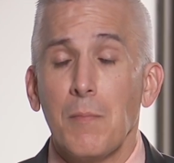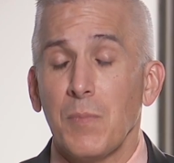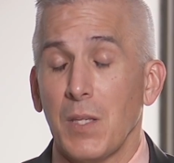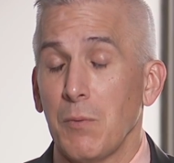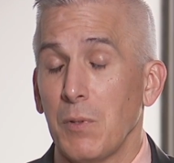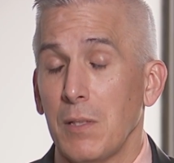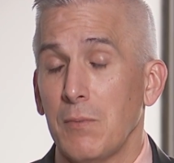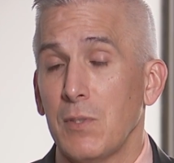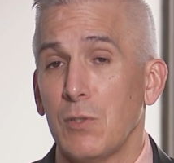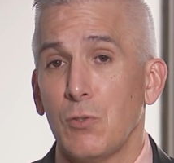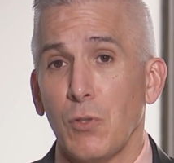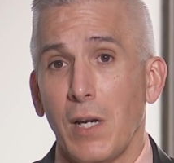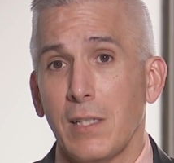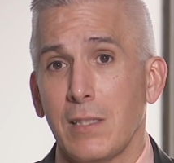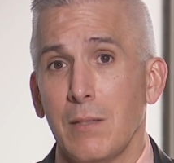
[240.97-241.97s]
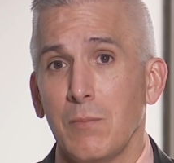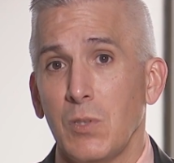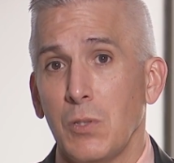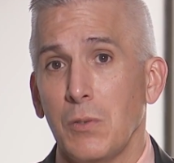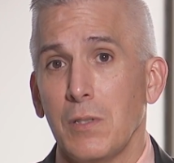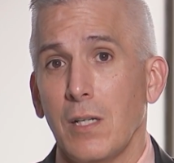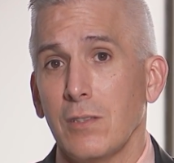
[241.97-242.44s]
then we would direct them
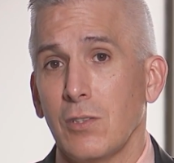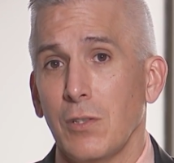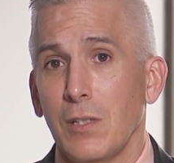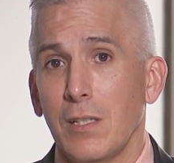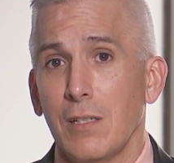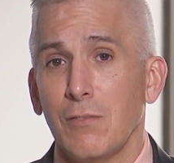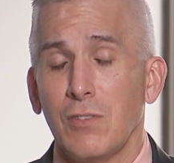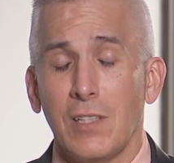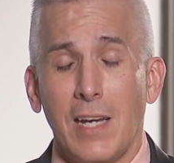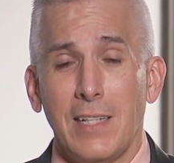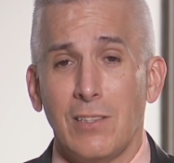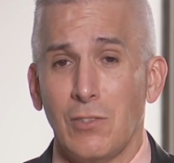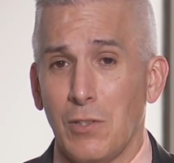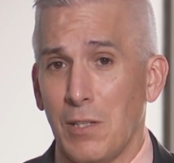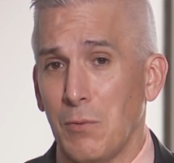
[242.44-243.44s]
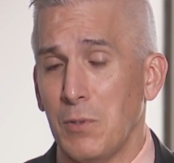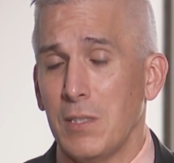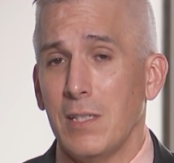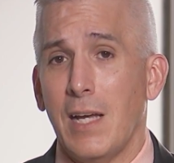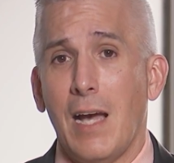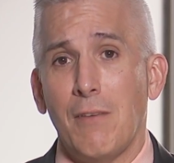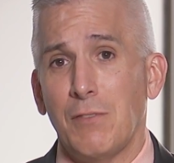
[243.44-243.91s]
to an alternative site so they
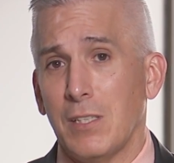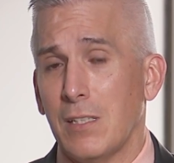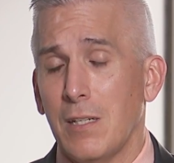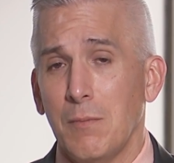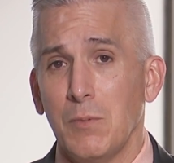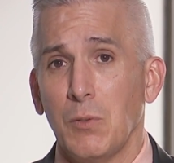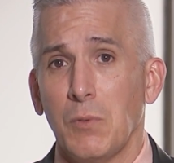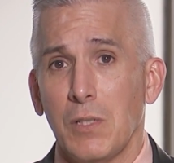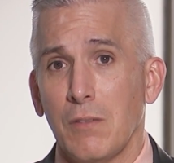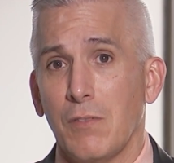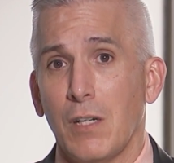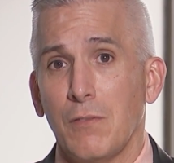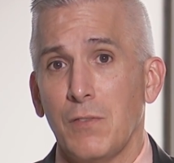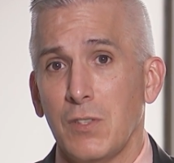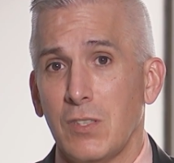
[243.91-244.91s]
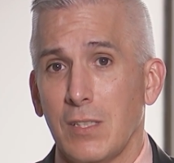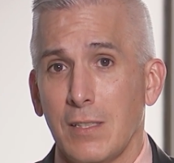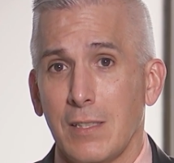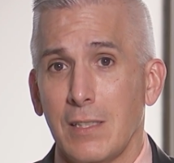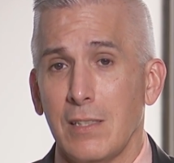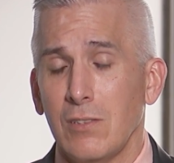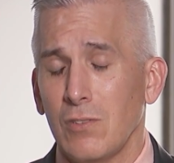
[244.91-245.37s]
wouldn't have to come to one of our
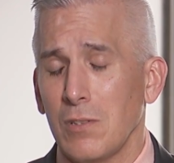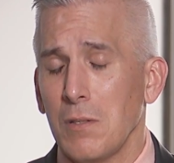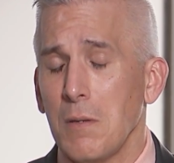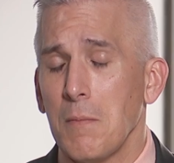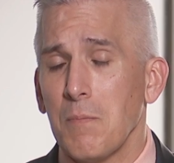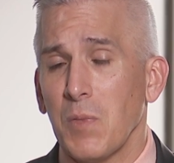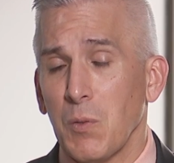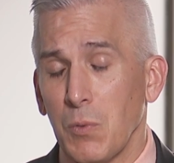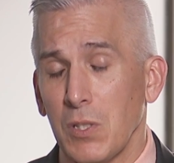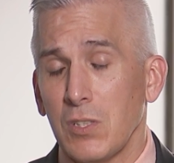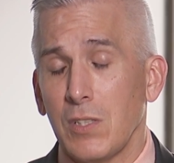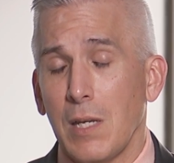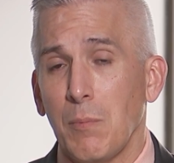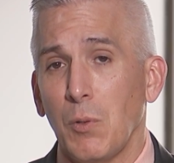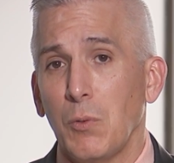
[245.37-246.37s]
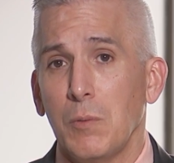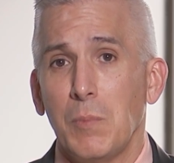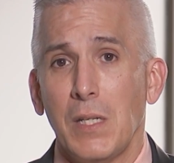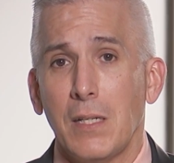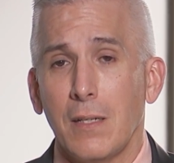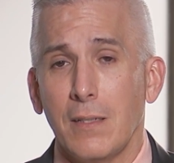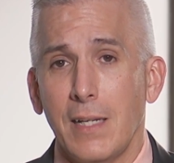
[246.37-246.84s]
facilities, where a sample would
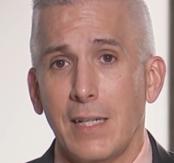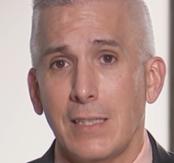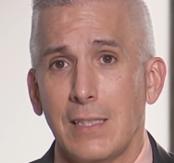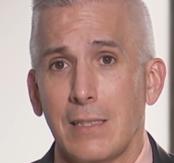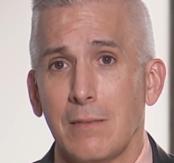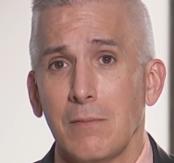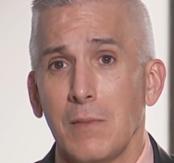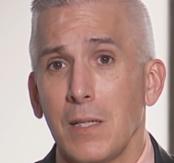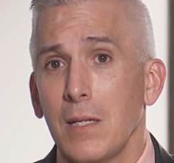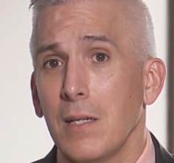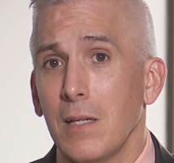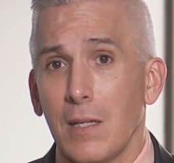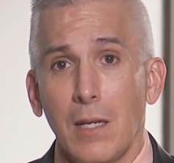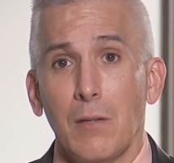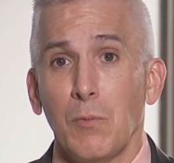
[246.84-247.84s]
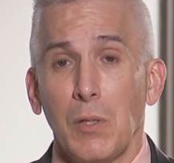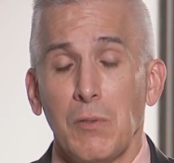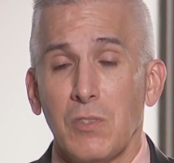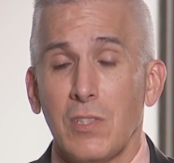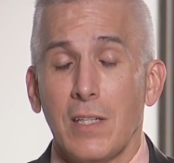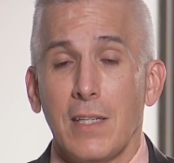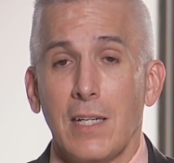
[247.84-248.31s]
be collected. And we
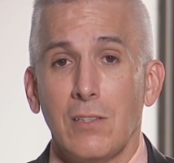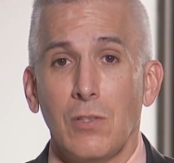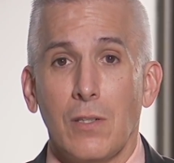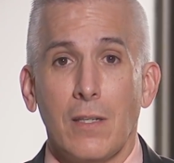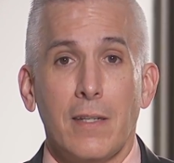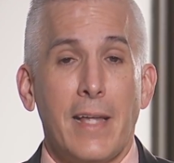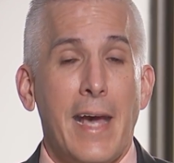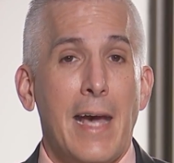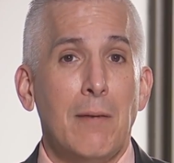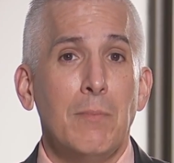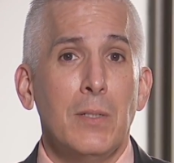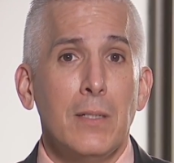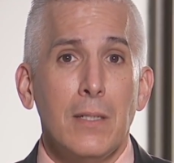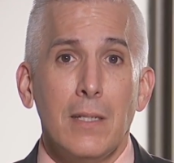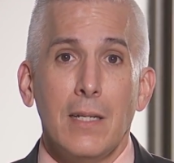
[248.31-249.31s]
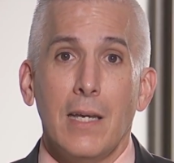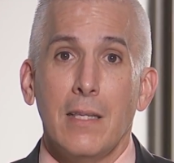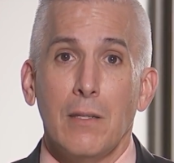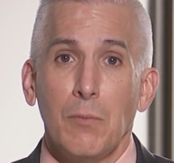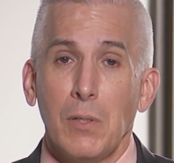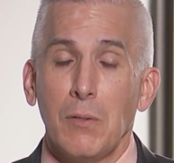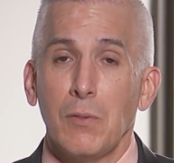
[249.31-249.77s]
would send that to the lab,
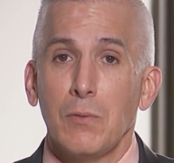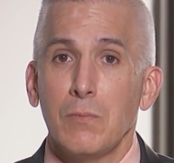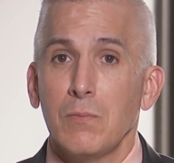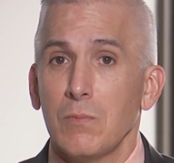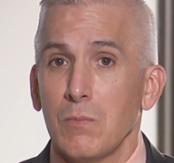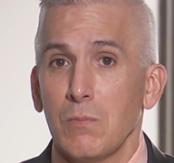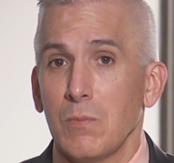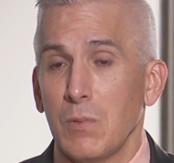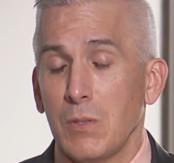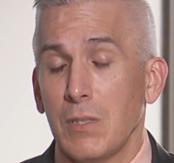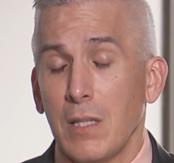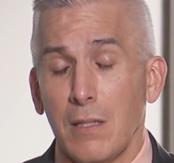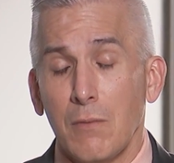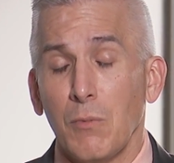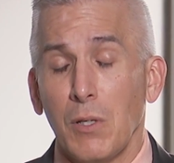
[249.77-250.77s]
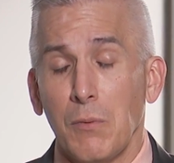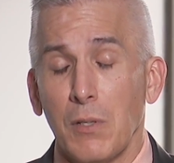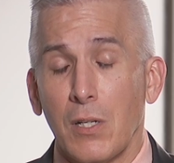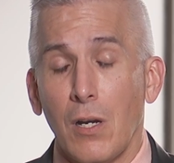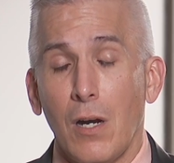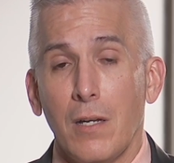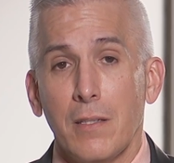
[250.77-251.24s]
and then we
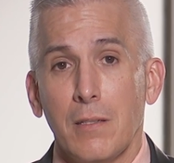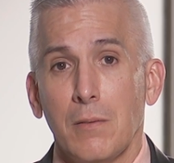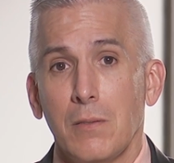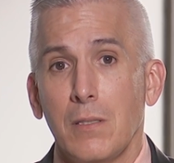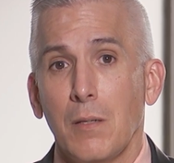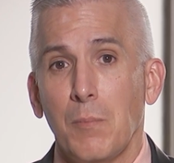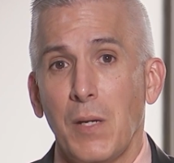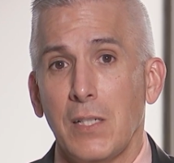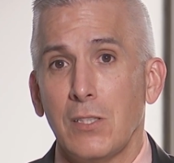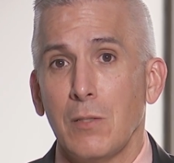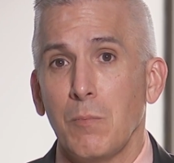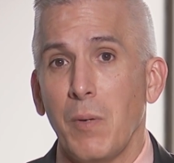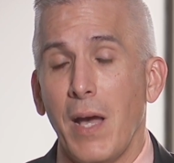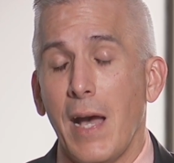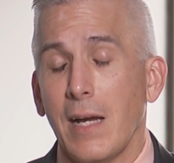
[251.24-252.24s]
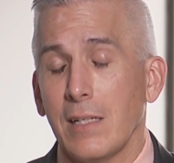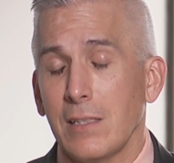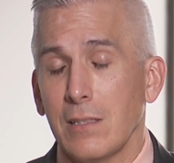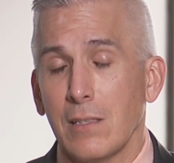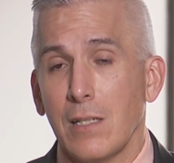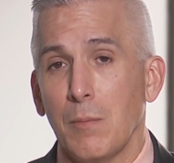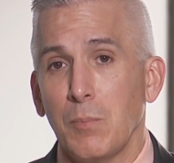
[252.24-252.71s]
would call the patient back
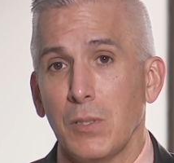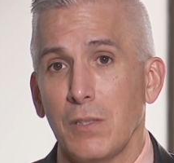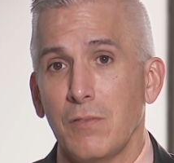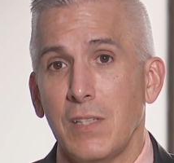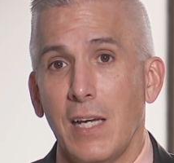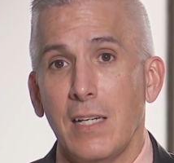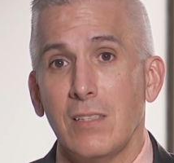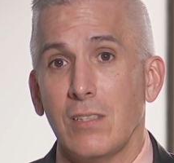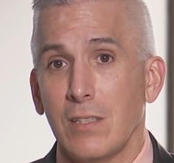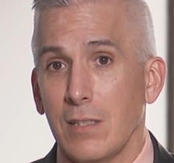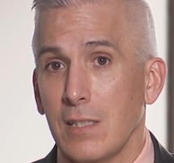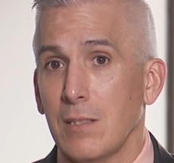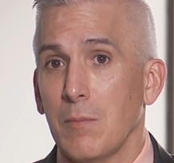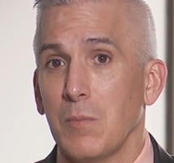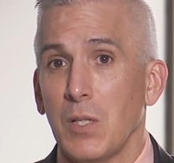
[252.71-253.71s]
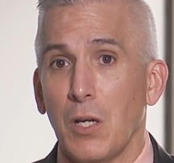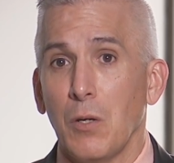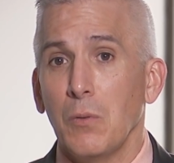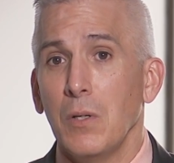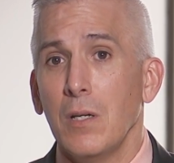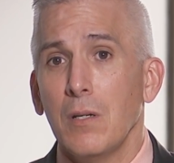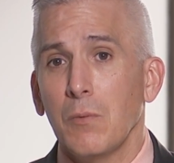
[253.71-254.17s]
in a couple of days and let them
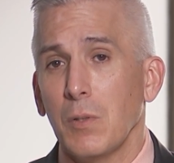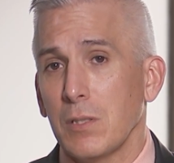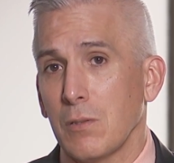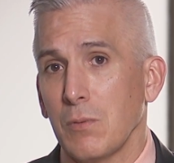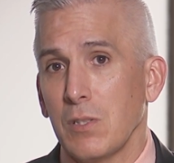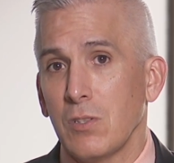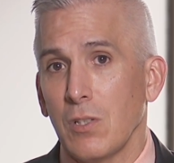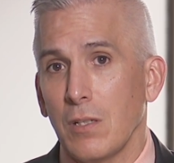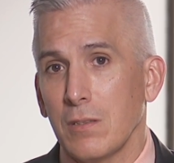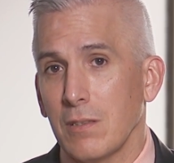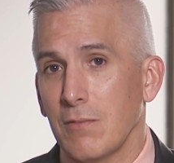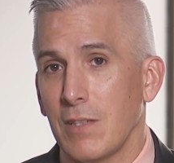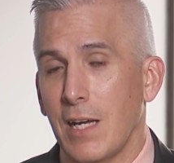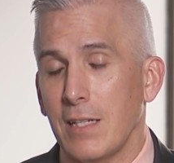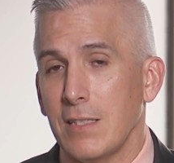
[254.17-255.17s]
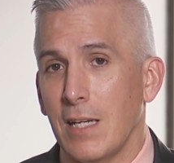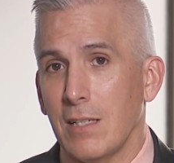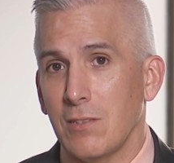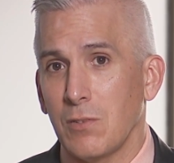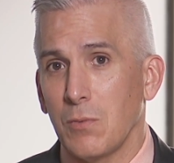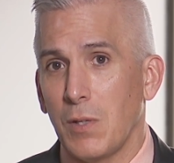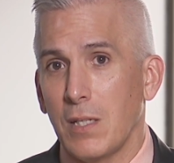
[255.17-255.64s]
know what the result of that
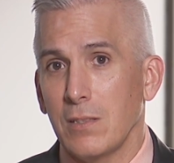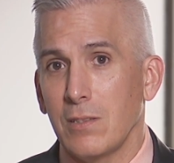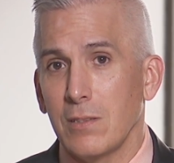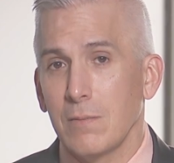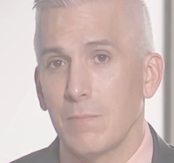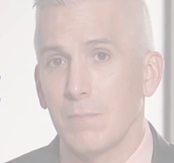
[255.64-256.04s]
test was.